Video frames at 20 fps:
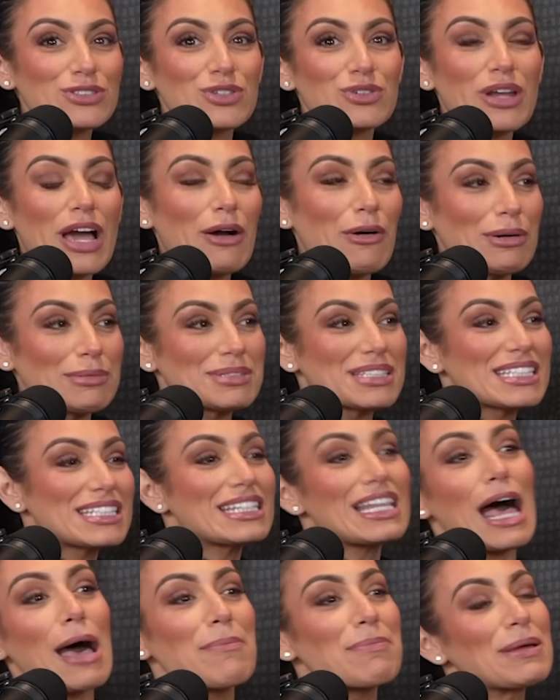So now I'm
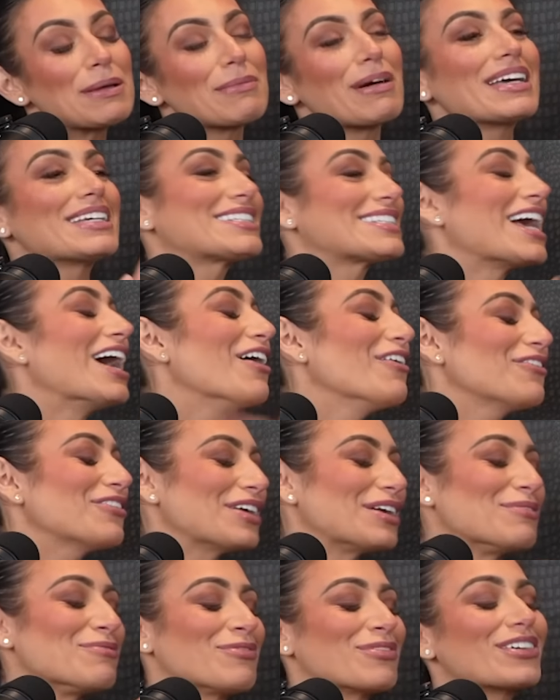slapping myself
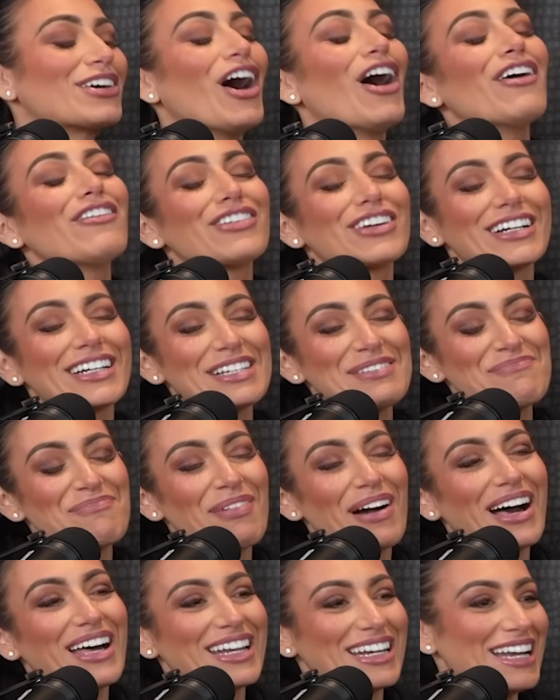and I'm covered in
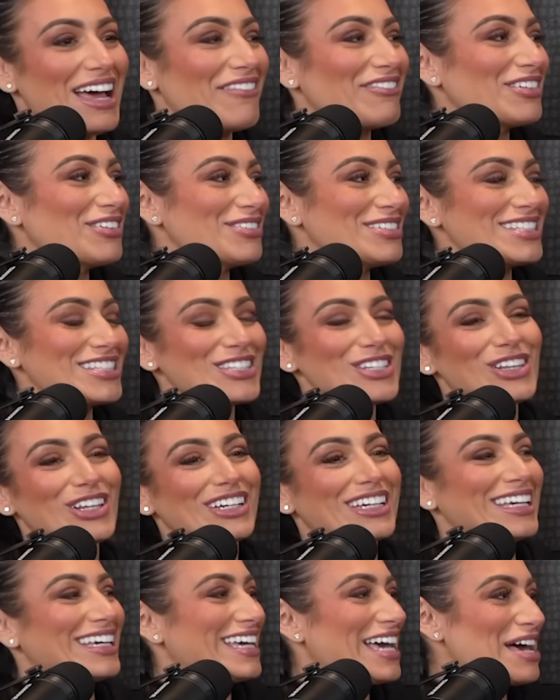mud, and everyone's
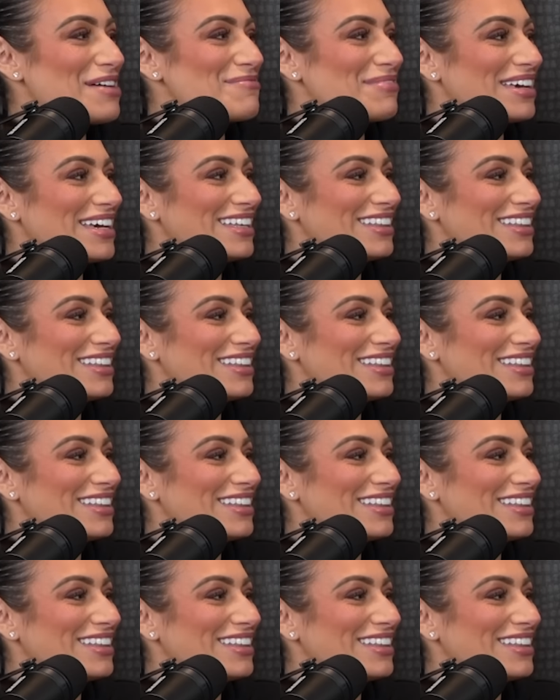looking at me,